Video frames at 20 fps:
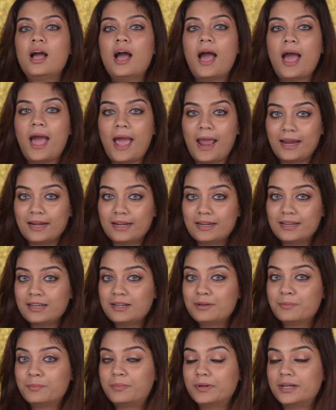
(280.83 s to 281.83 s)
hide
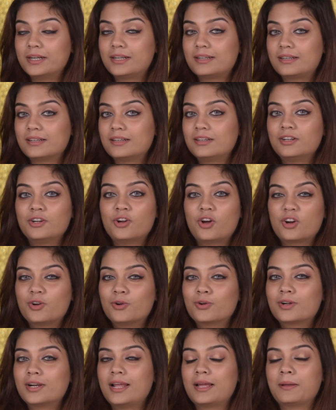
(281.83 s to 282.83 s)
it but not
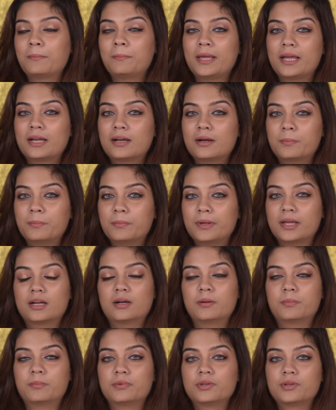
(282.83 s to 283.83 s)
look like makeup,
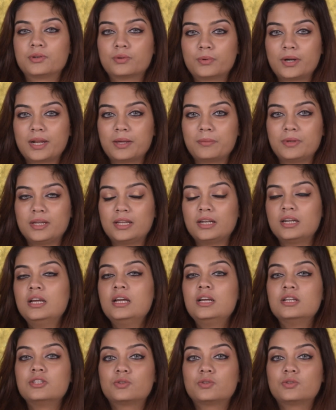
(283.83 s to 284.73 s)
you know what I mean?